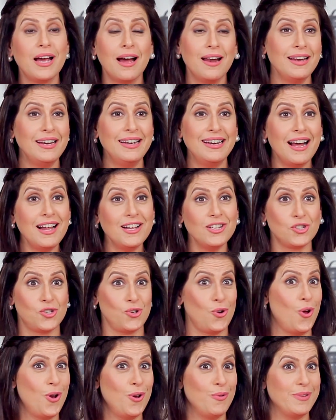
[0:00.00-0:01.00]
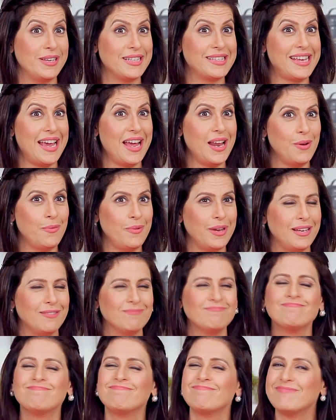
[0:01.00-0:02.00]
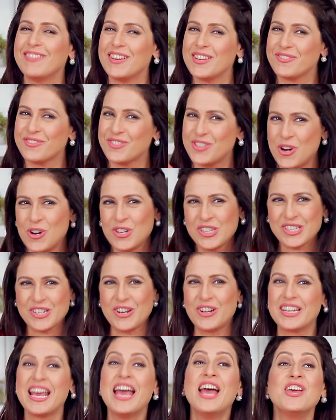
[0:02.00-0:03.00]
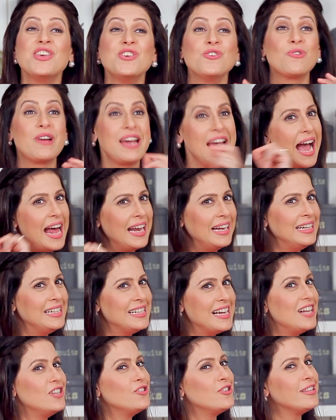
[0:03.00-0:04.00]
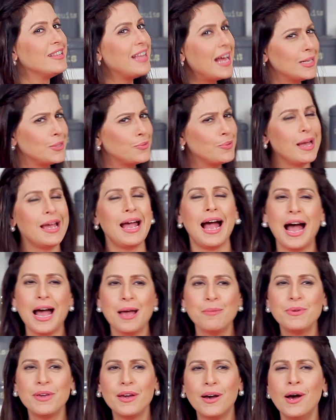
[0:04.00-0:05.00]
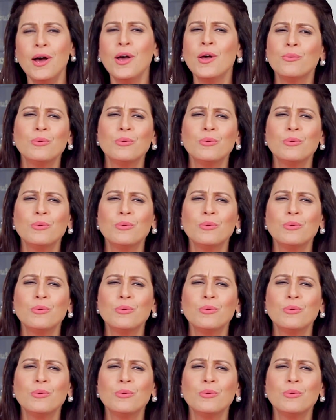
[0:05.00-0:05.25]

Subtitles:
we can't indulge always, can we? Of course not. You can indulge, and that's why I'm here